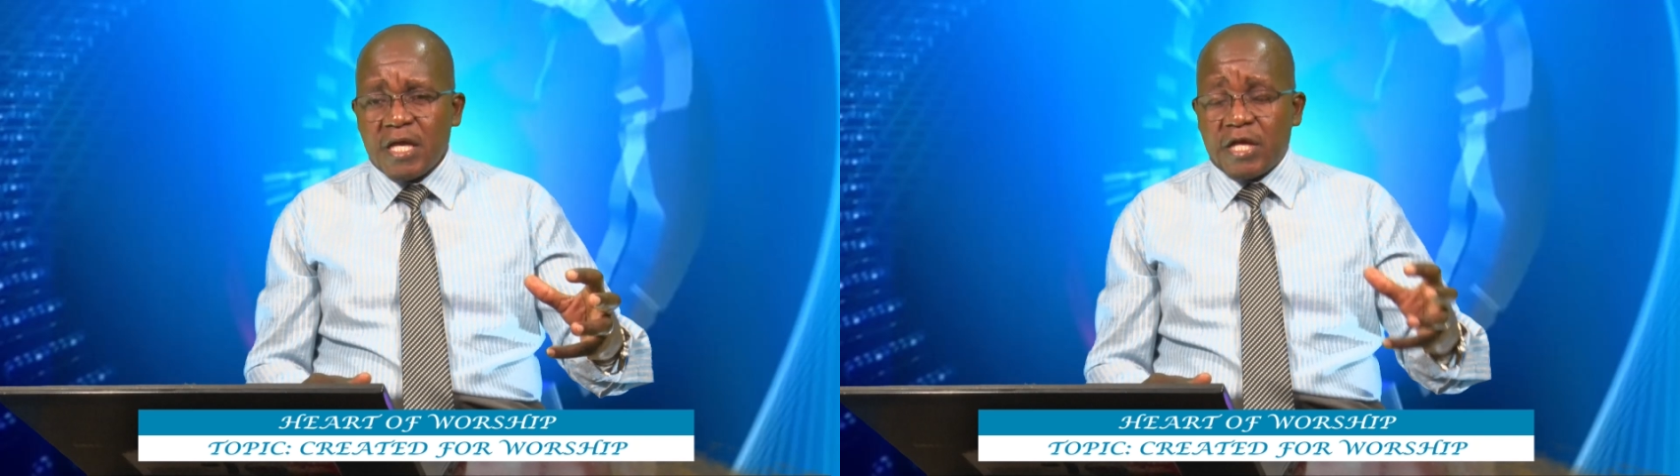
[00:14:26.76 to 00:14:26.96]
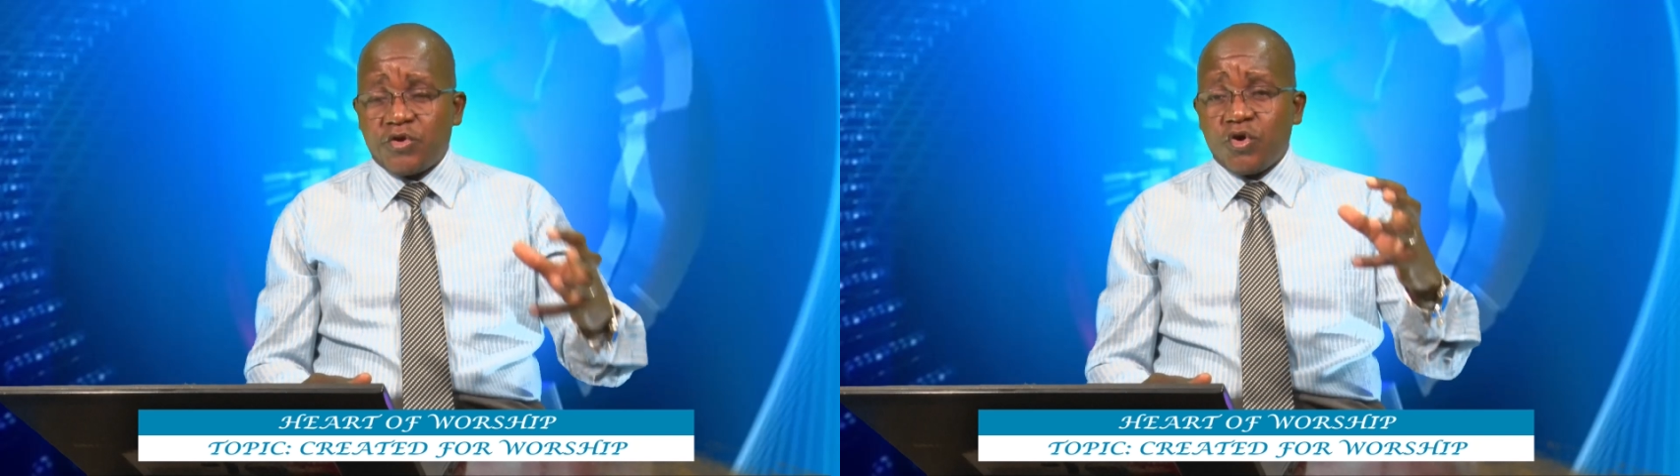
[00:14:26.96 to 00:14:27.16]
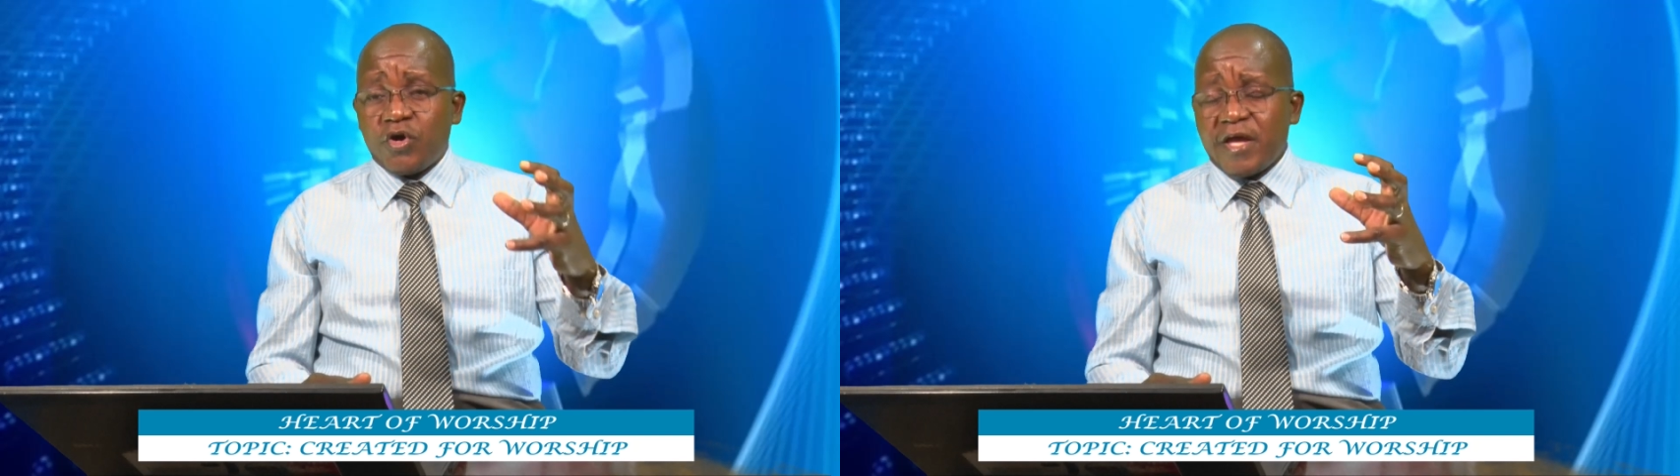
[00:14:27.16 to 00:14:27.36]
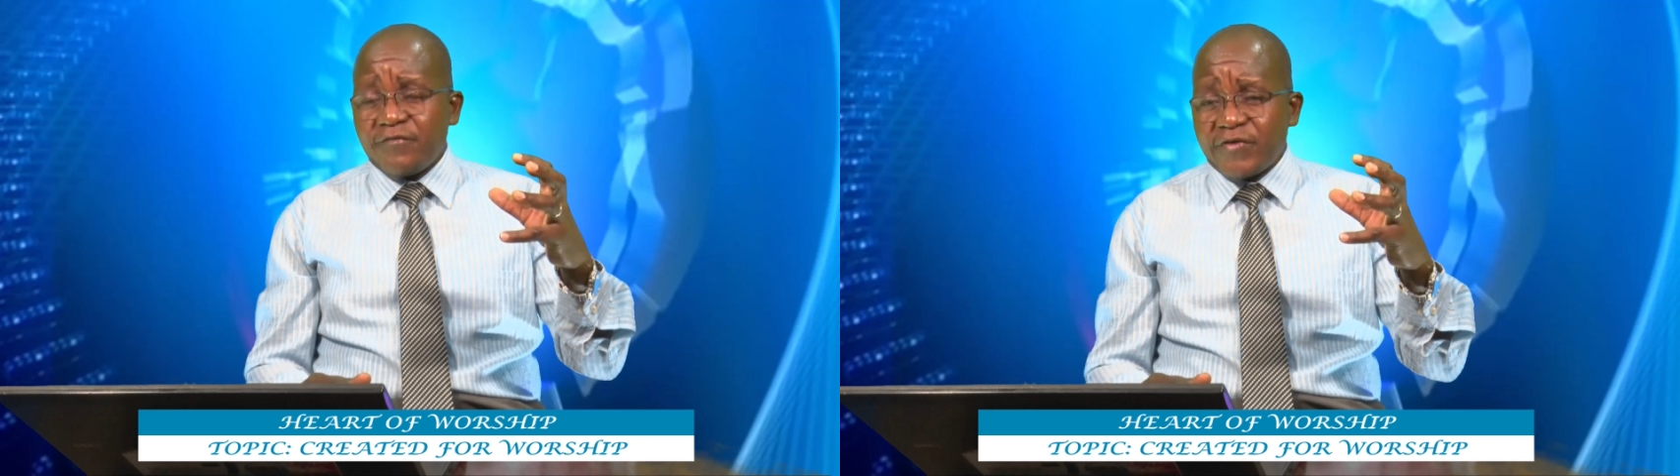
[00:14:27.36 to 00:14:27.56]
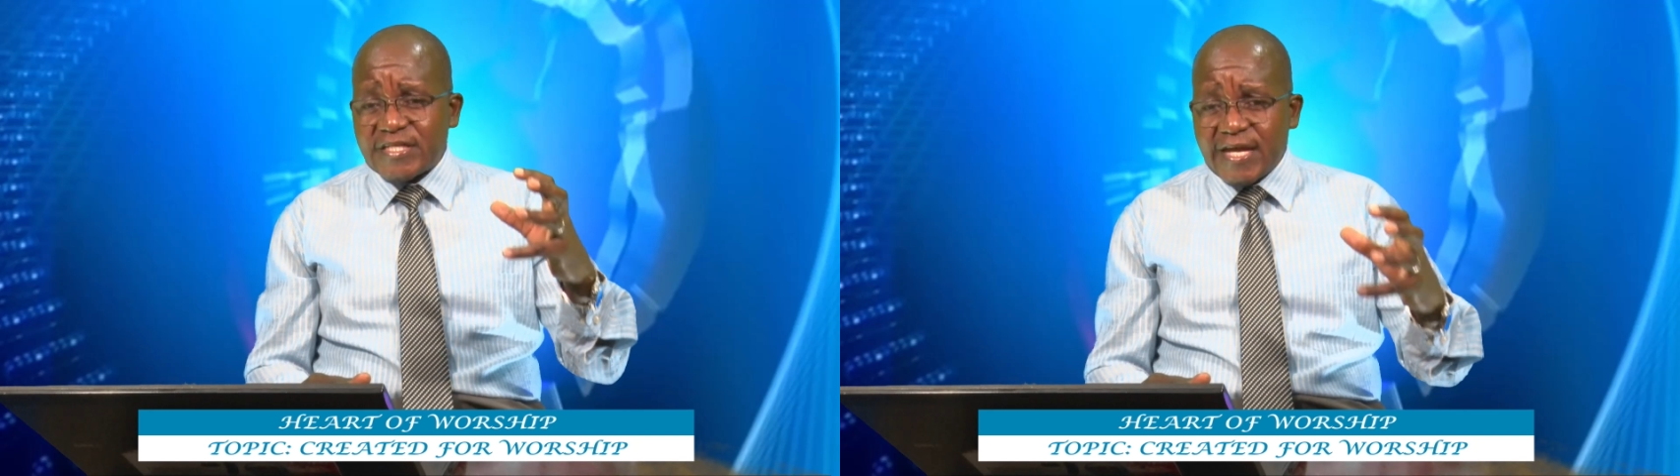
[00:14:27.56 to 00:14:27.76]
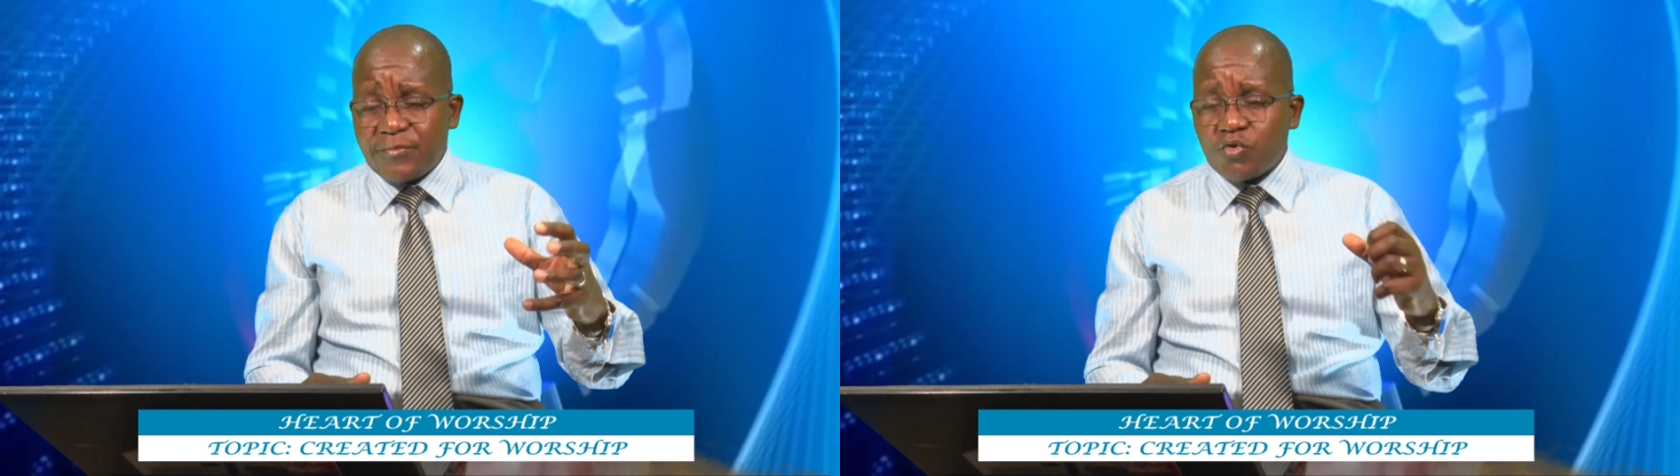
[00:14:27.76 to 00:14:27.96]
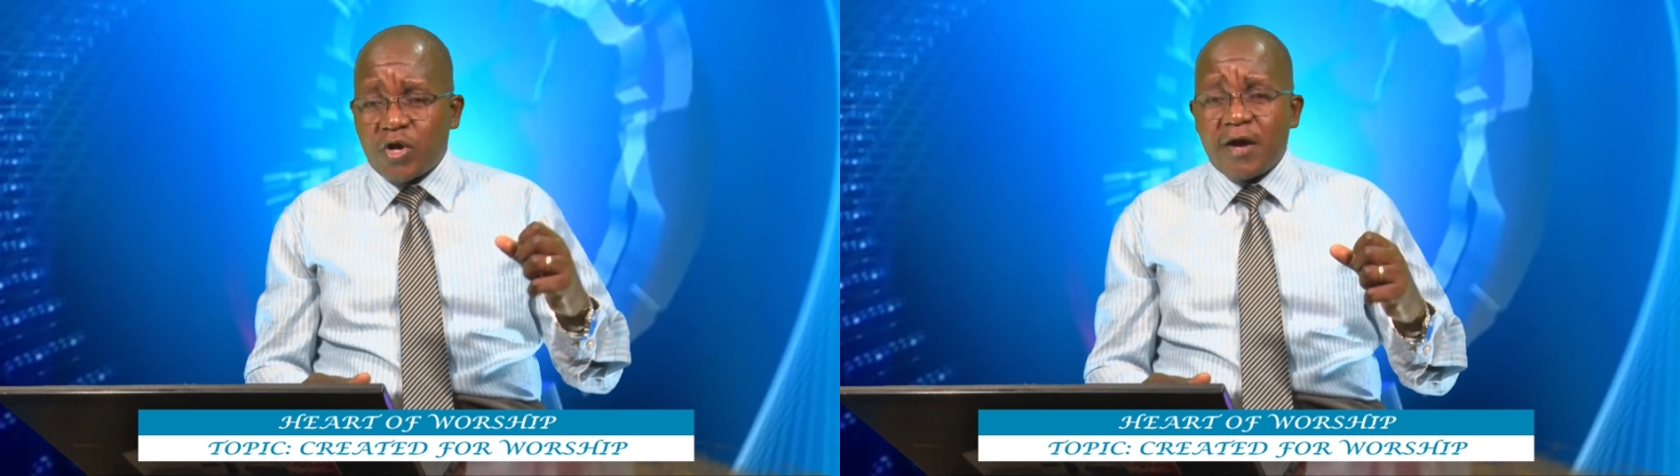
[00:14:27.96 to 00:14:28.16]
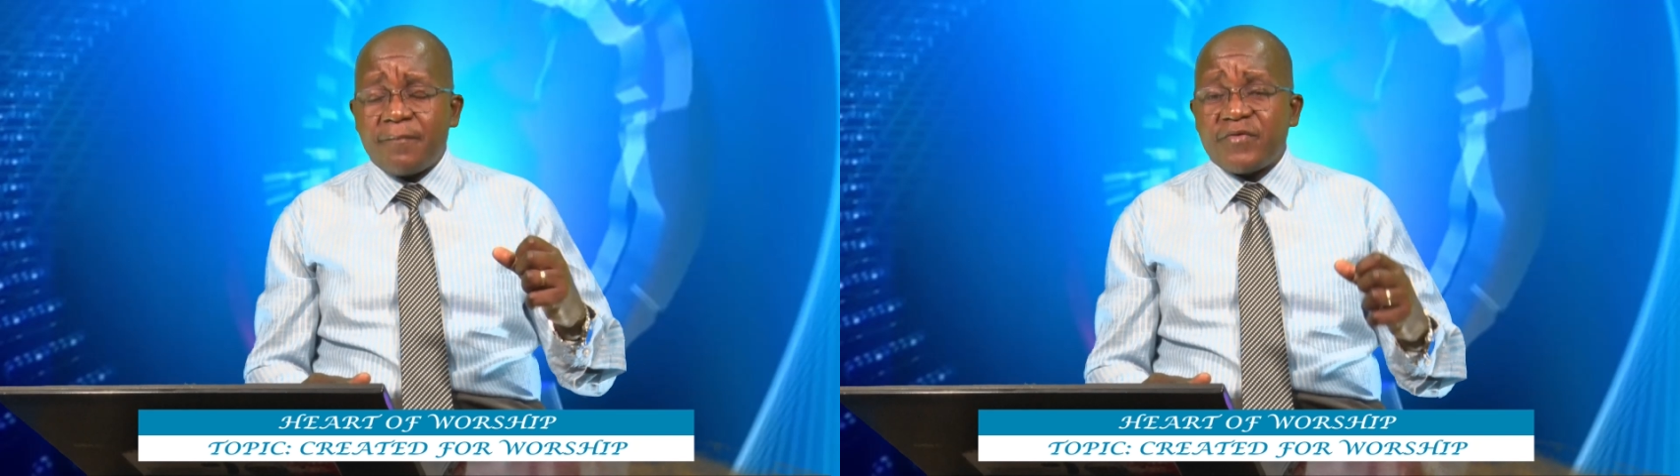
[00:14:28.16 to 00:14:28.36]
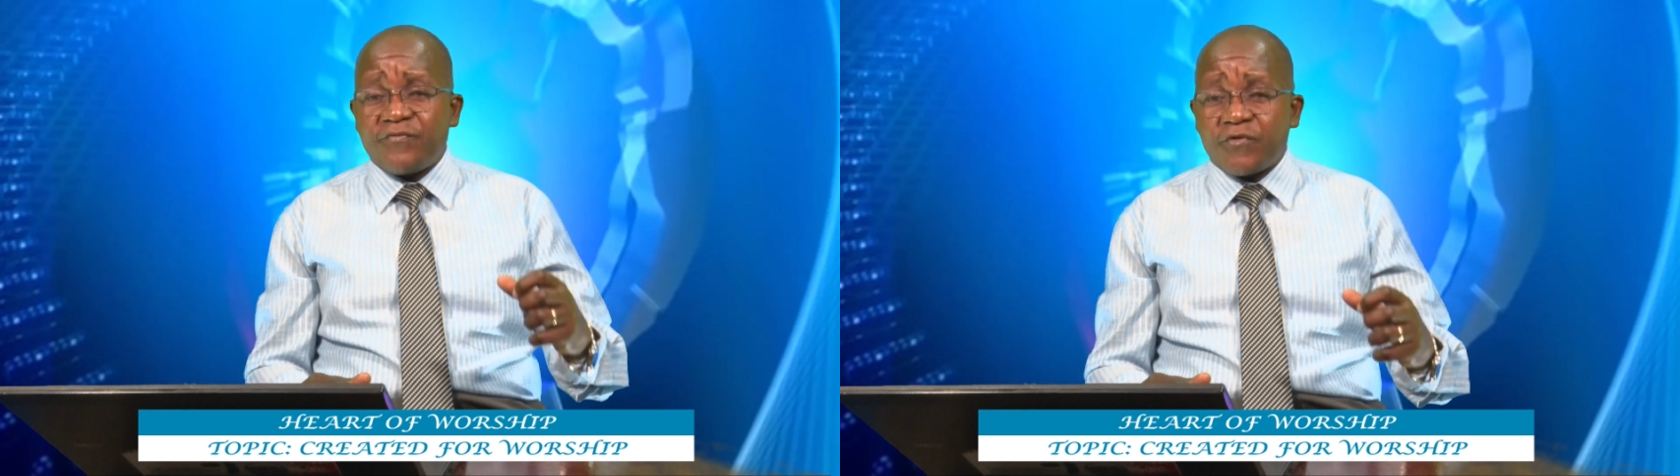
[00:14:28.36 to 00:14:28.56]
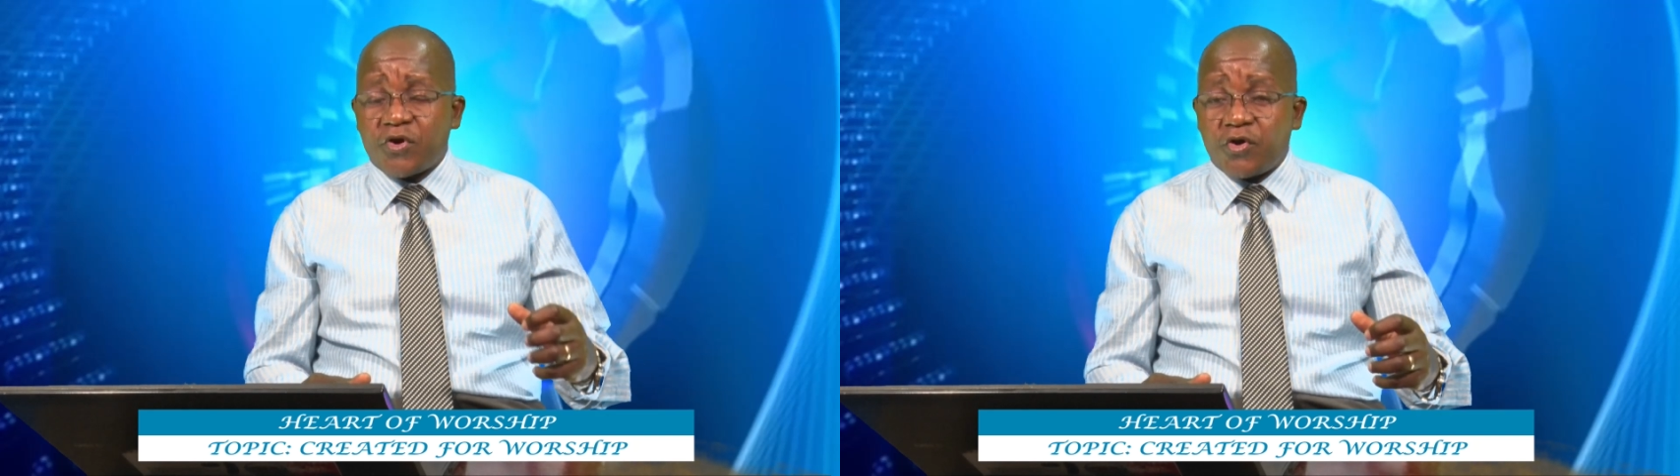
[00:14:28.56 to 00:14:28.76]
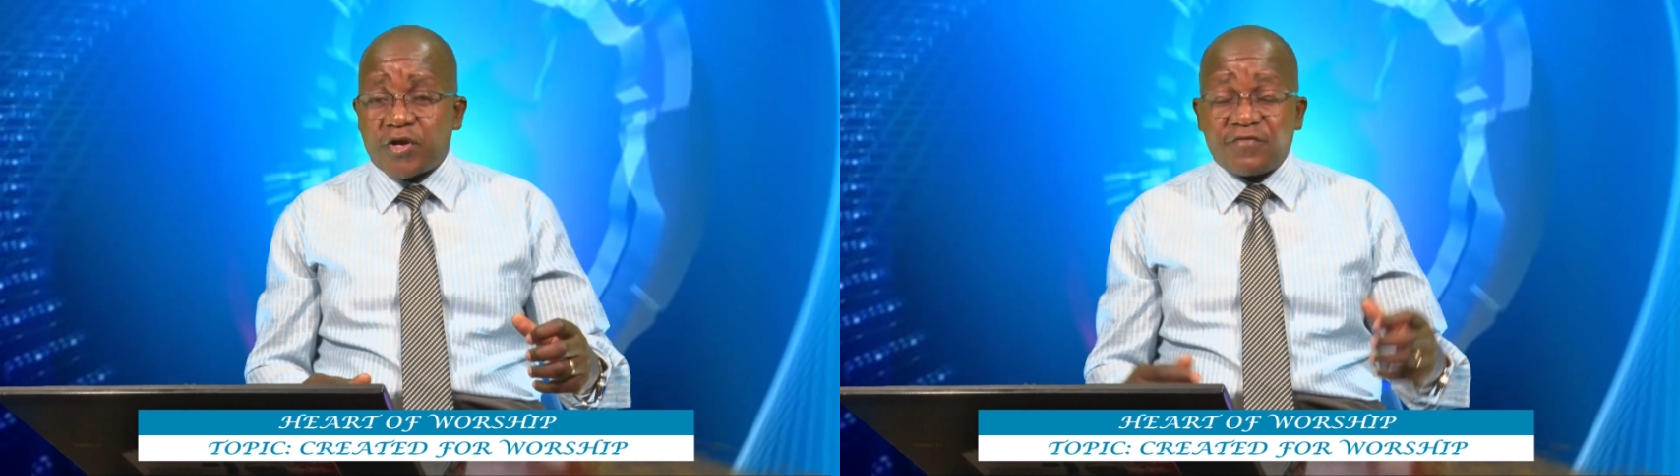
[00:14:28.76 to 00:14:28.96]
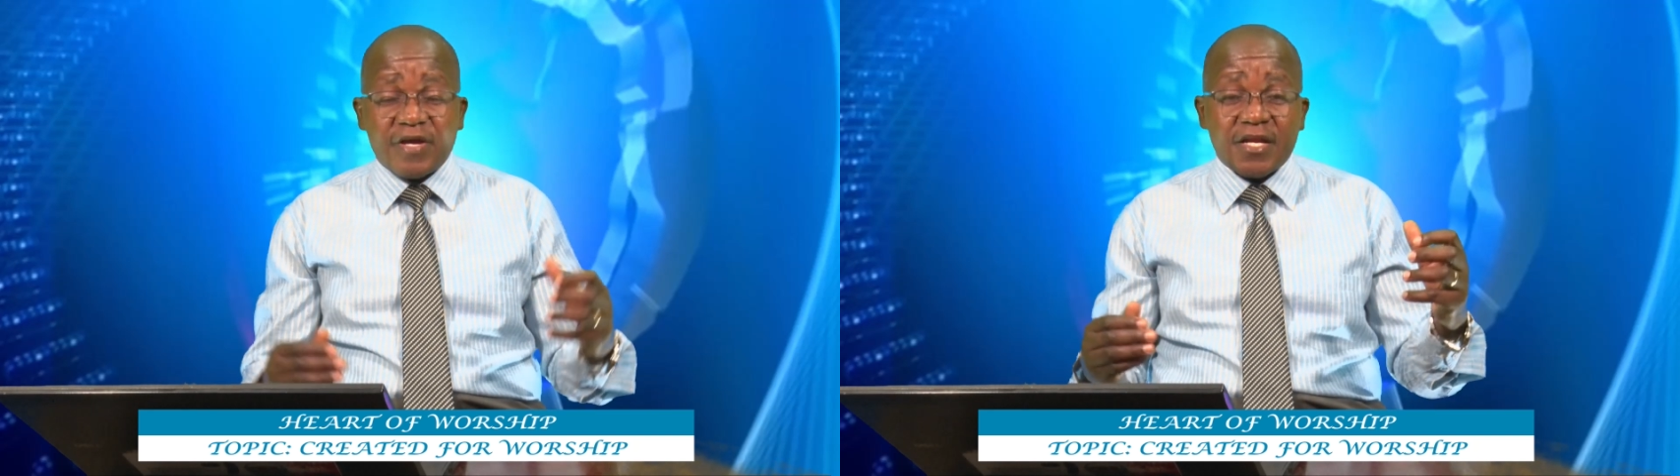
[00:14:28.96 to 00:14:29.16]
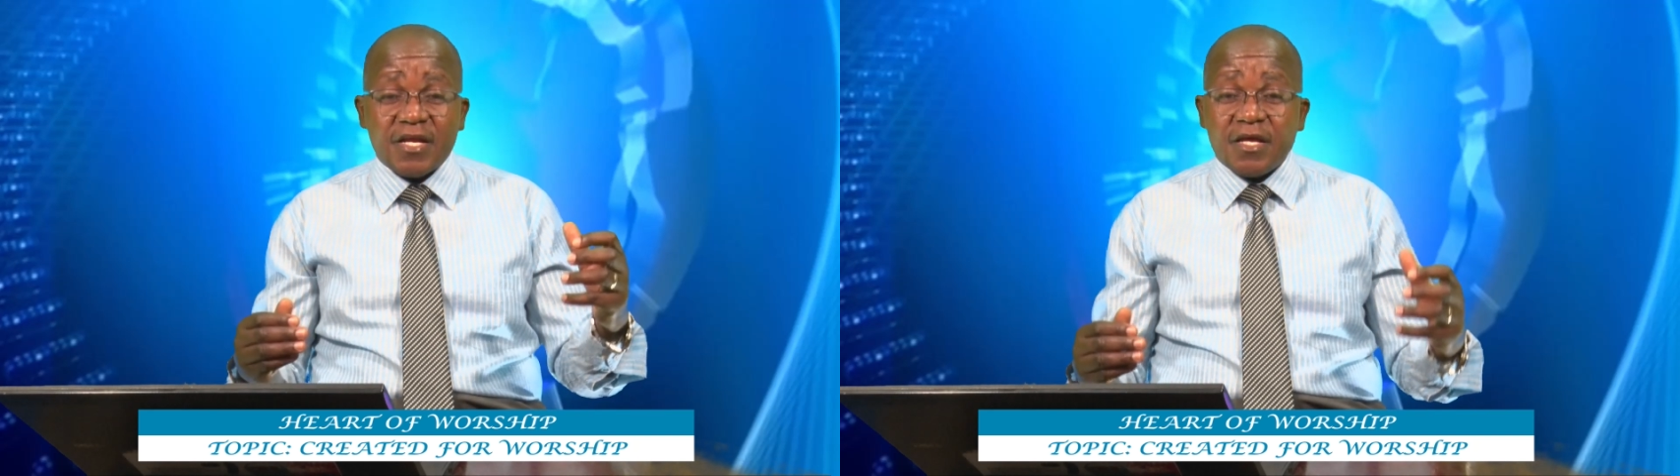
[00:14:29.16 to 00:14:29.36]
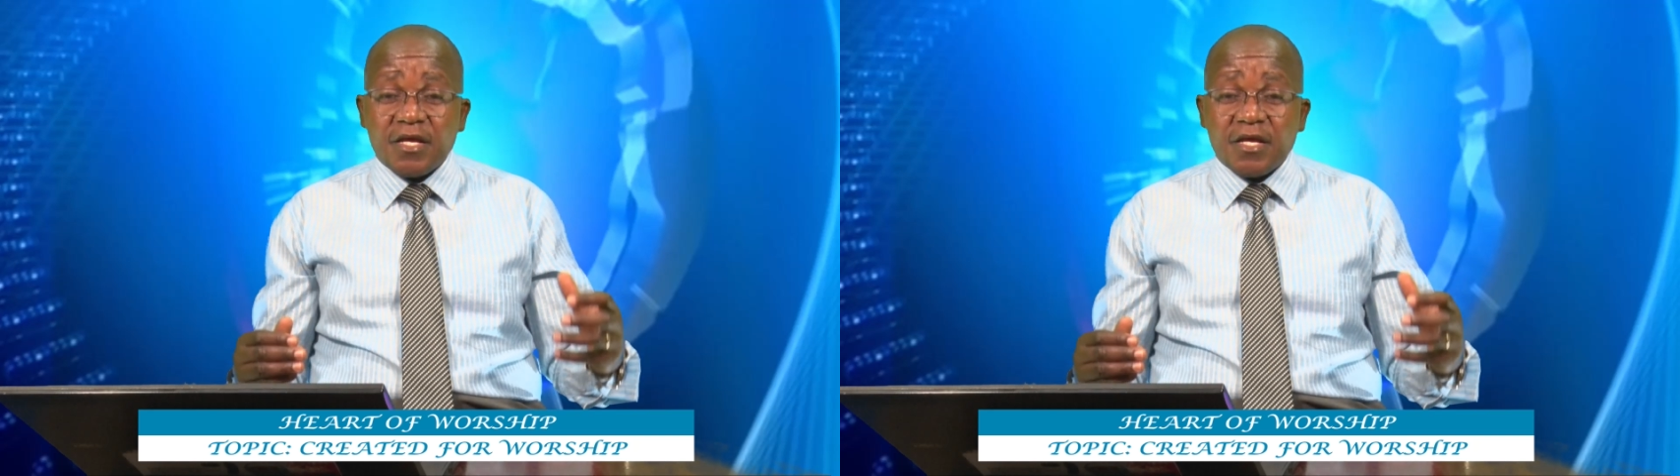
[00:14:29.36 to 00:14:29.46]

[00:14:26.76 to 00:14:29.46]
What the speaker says: And you know, every time you come before God, even